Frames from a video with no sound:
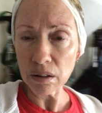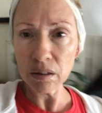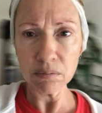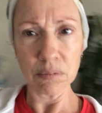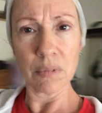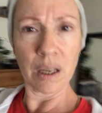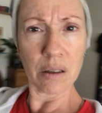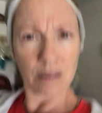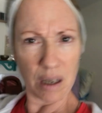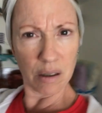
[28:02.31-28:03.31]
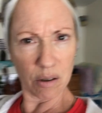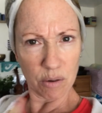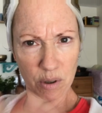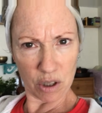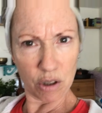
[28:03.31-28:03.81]
Um, I, don't, I don't know.
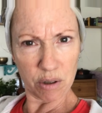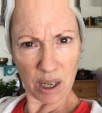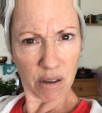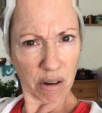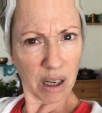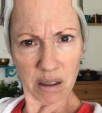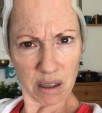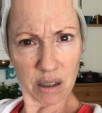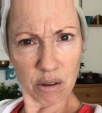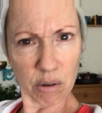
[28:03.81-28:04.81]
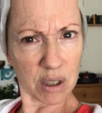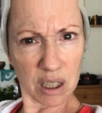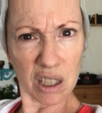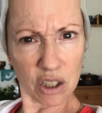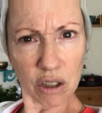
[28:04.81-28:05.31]
Did you take credit that you could
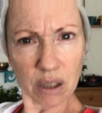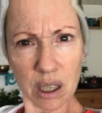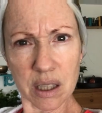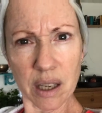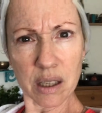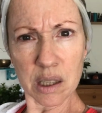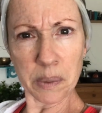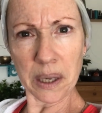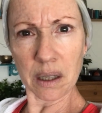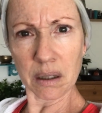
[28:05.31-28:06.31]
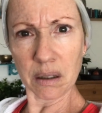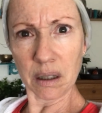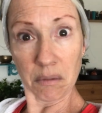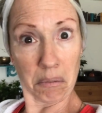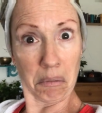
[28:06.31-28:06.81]
teach your kids how to speak?
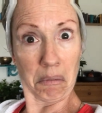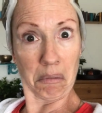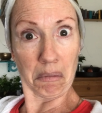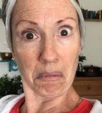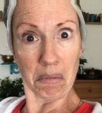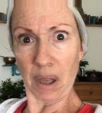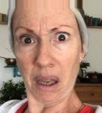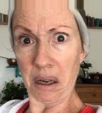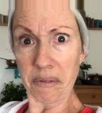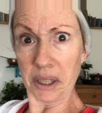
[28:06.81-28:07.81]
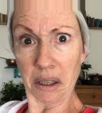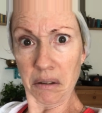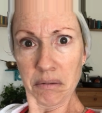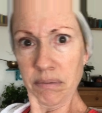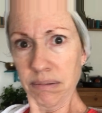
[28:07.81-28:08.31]
I never did.